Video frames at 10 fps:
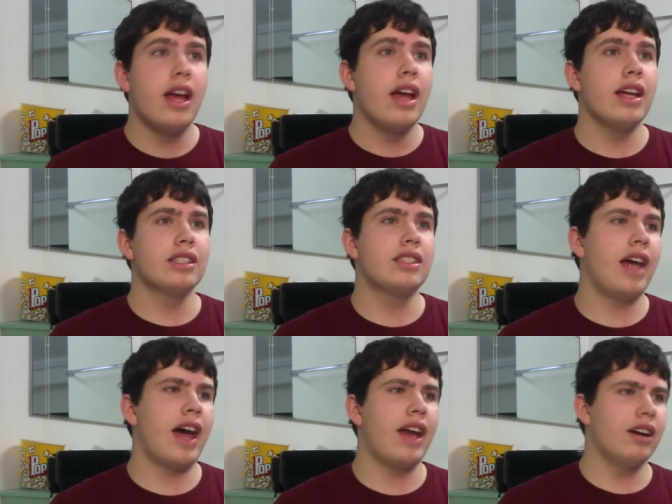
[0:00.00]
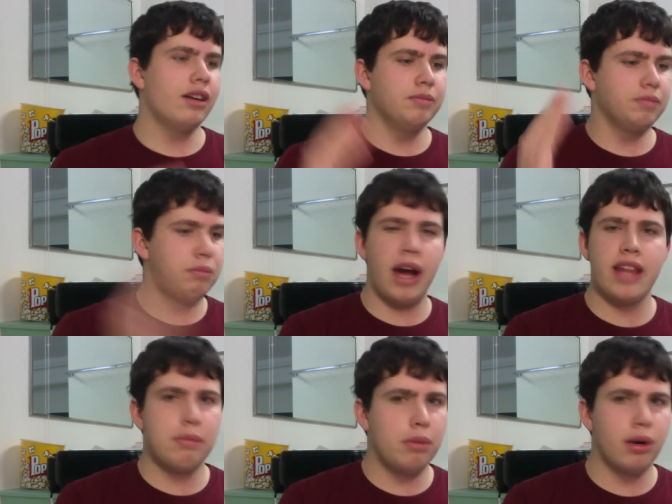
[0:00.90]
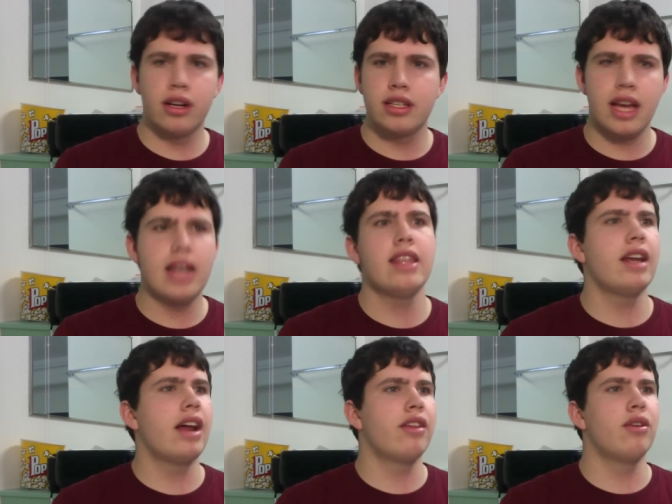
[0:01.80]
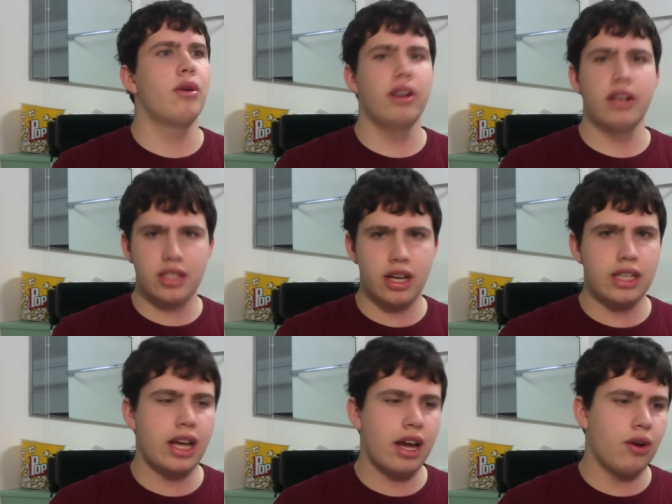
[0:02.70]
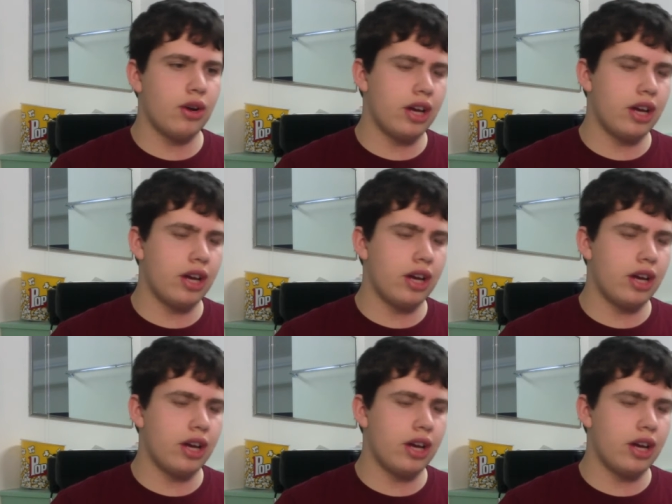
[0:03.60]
is that by the books, anything out of the ordinary, shut it down.